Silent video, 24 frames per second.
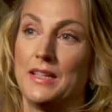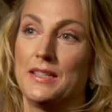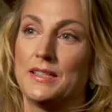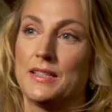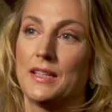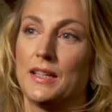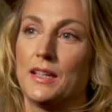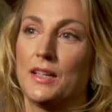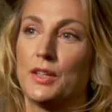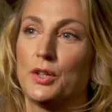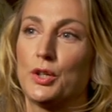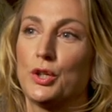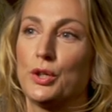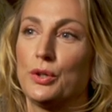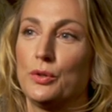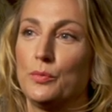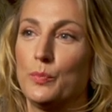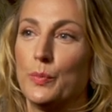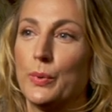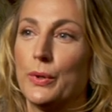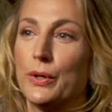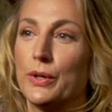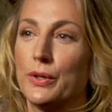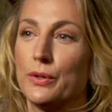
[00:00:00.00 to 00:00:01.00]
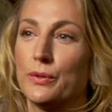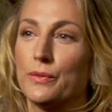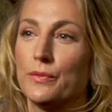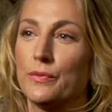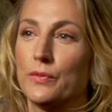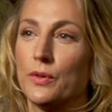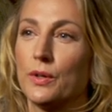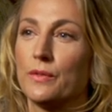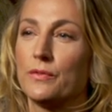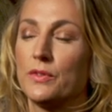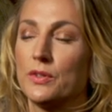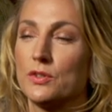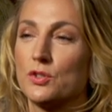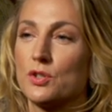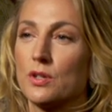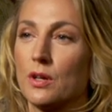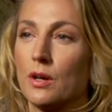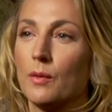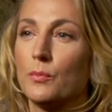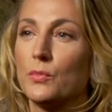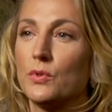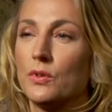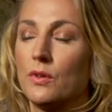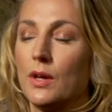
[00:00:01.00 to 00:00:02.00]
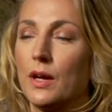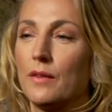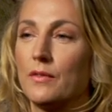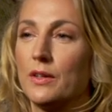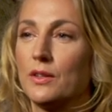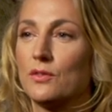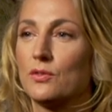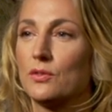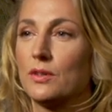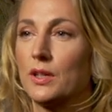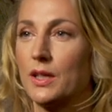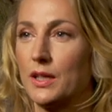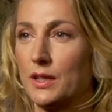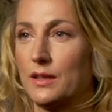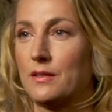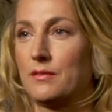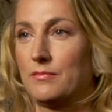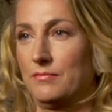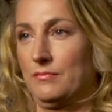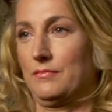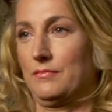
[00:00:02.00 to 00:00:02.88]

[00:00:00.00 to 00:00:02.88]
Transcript: Is that a good part of of the job, having to like?